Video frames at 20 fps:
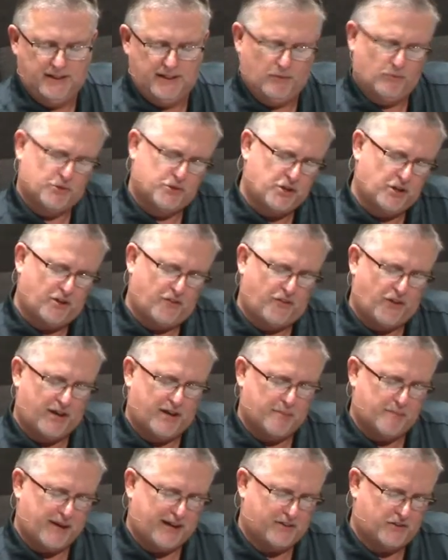And I want you to
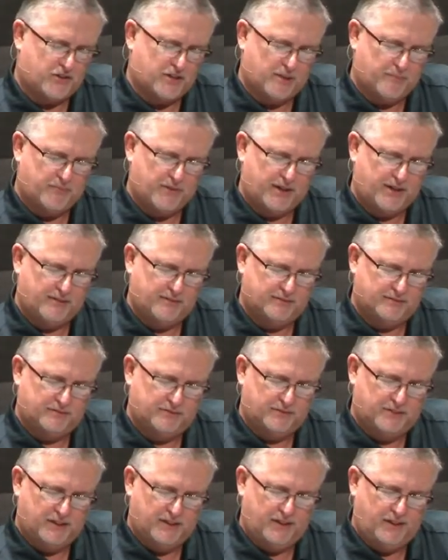think about
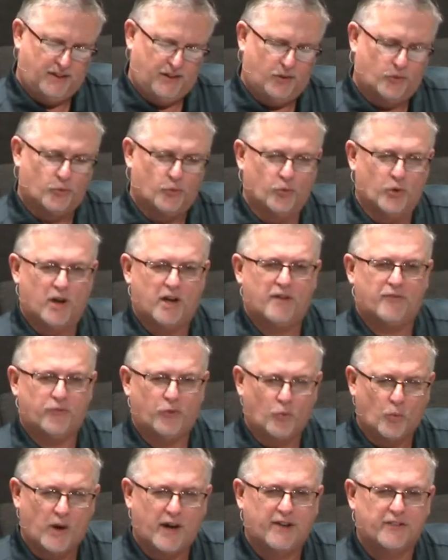something.
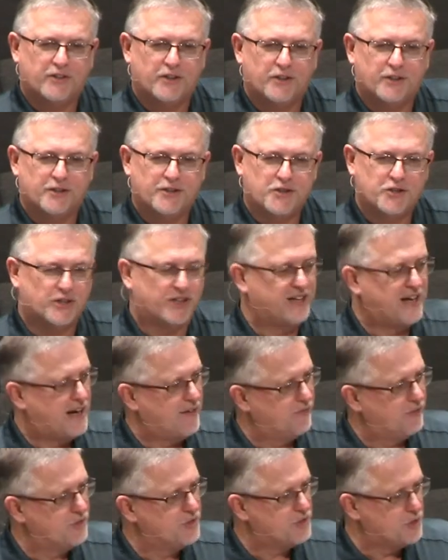Rough weather should
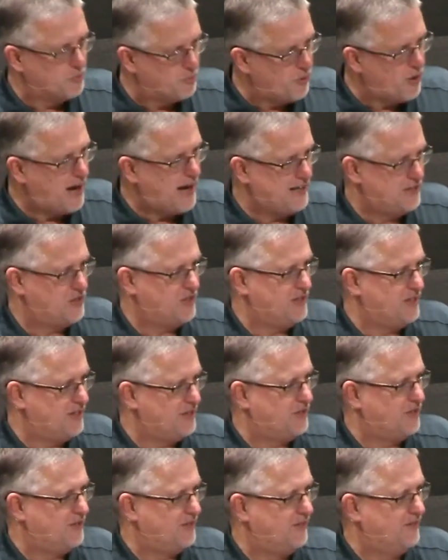never surprise
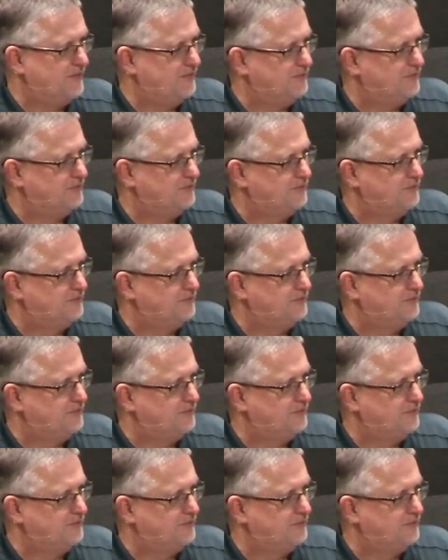us.